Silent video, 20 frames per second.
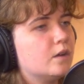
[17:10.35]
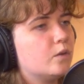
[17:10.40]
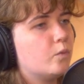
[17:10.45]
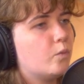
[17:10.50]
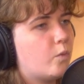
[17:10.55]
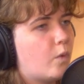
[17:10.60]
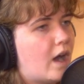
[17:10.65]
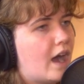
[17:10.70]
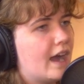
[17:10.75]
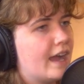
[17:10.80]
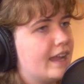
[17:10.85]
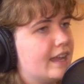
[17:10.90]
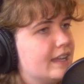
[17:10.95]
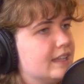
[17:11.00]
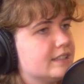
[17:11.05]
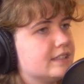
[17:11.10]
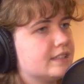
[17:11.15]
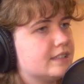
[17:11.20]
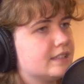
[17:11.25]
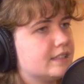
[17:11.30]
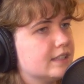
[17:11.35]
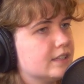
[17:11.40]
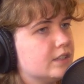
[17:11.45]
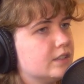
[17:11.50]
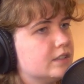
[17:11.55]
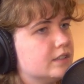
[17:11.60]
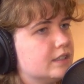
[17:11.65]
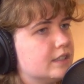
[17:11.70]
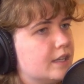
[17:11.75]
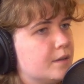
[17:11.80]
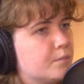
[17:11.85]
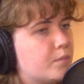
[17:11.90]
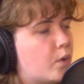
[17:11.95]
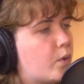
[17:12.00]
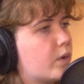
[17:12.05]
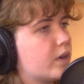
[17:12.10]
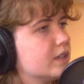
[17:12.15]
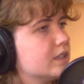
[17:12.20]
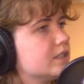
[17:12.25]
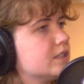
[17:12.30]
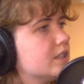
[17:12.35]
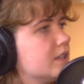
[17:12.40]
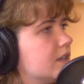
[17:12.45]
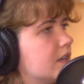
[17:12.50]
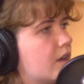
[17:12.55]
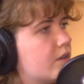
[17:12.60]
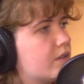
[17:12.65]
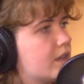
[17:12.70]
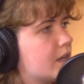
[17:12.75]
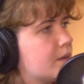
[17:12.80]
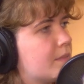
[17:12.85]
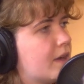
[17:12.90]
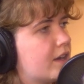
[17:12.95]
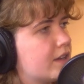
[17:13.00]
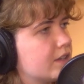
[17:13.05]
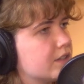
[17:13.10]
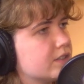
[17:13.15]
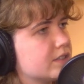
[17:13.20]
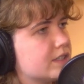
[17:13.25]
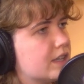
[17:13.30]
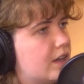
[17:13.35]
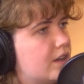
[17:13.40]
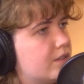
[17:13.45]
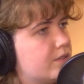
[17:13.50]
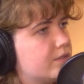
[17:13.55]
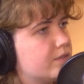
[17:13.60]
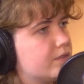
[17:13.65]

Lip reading: why it's still important to know that about yourself.